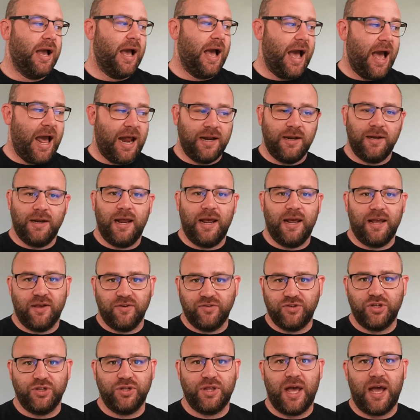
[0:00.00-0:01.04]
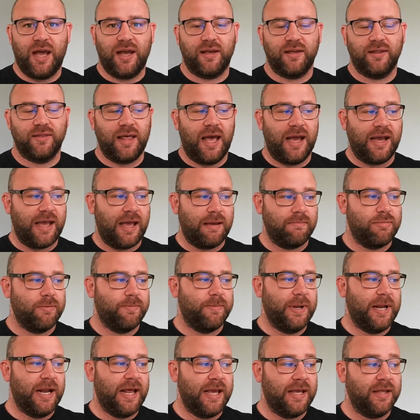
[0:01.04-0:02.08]
and it gives you that
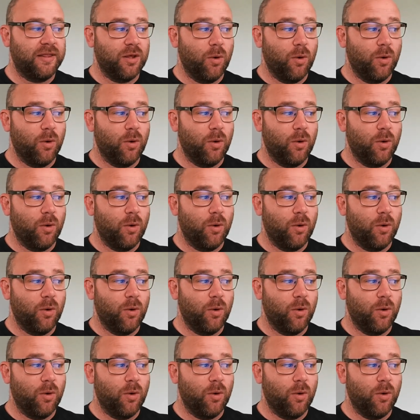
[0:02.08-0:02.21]
capability.